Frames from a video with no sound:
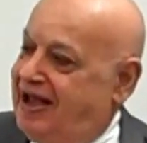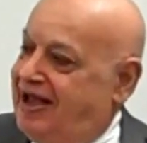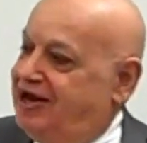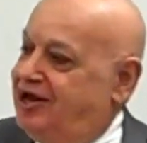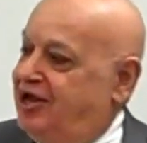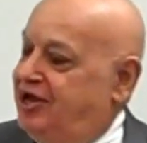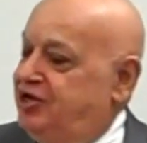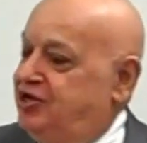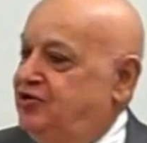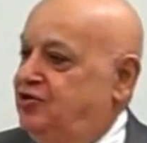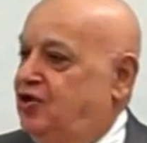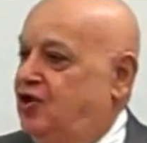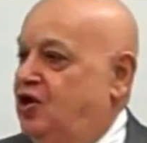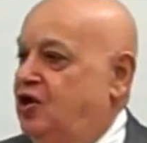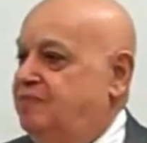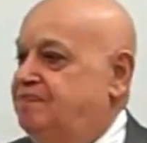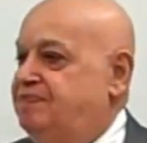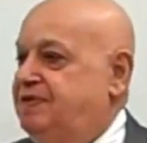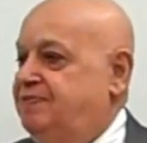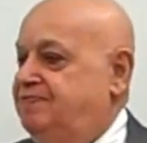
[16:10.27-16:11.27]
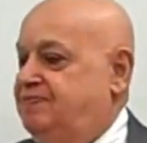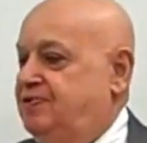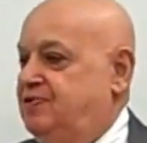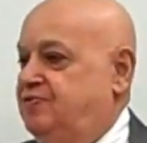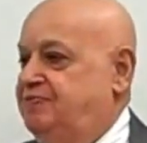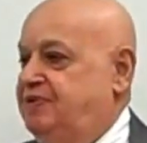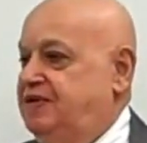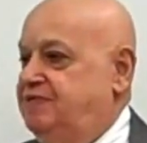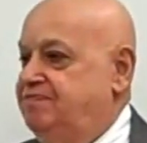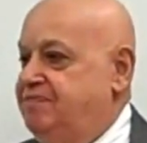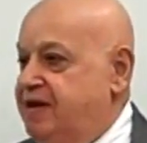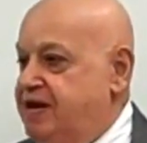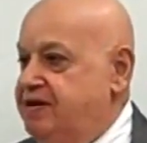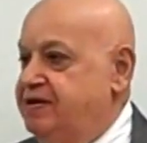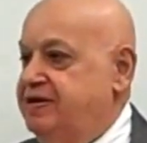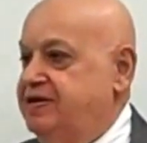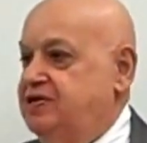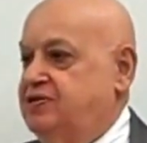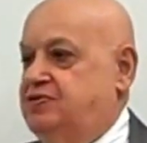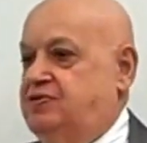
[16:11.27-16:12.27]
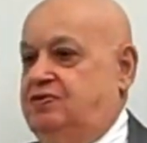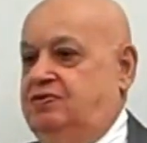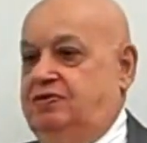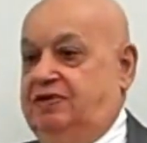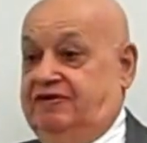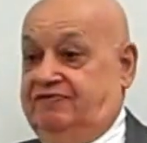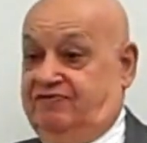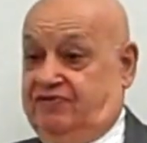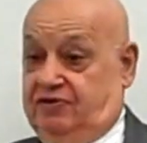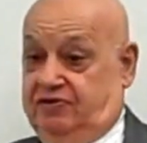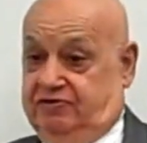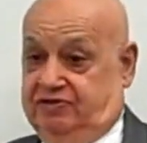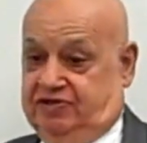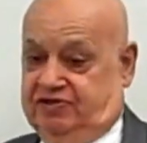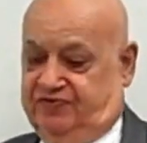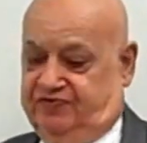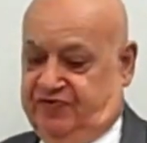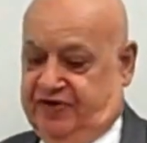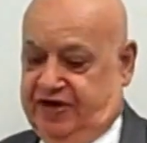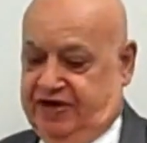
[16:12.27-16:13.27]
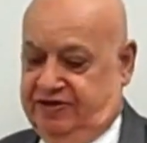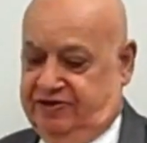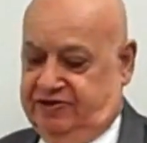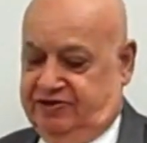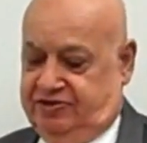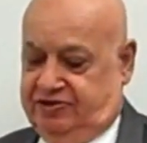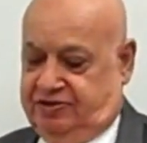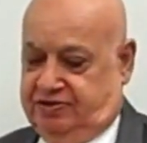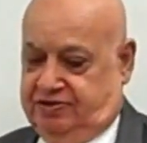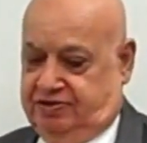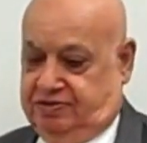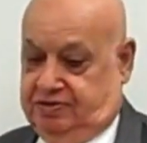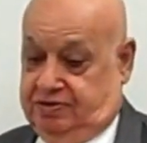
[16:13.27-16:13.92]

And I know all people who've been married or who have close friends,